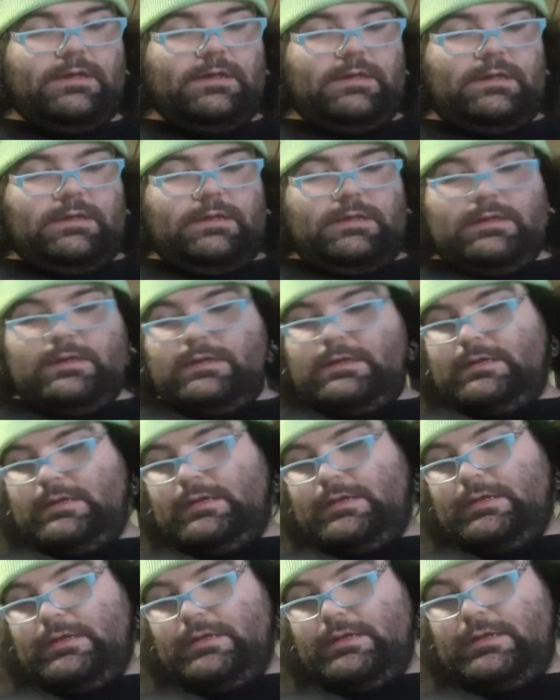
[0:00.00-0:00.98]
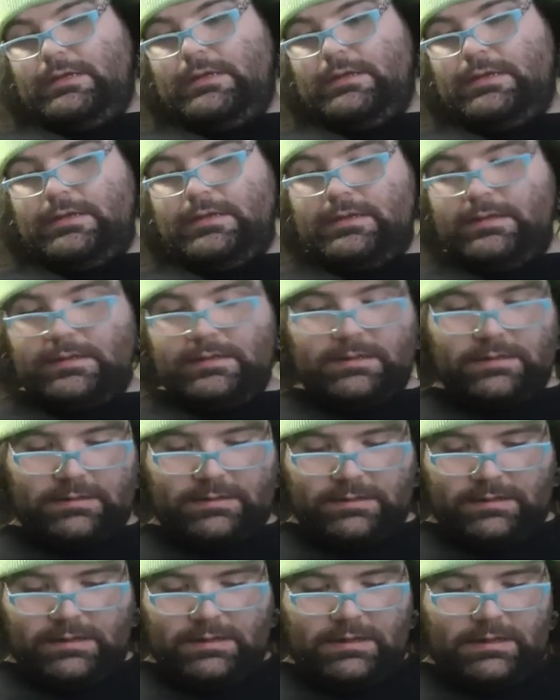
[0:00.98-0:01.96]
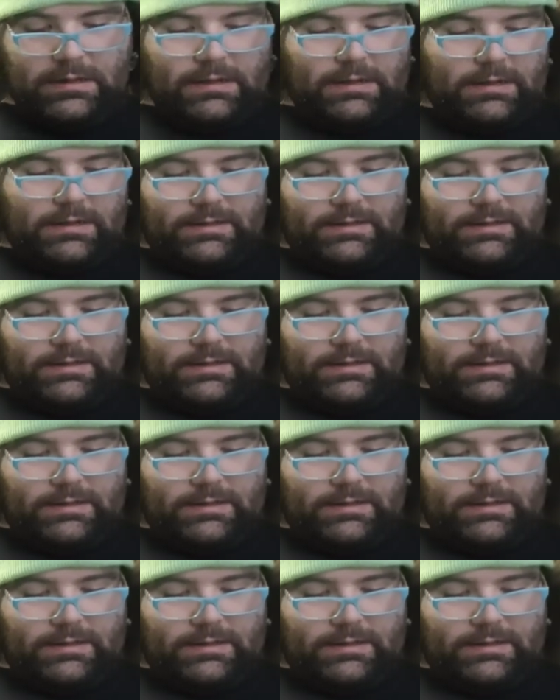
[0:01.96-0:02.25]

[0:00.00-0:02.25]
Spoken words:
Nobody speaks.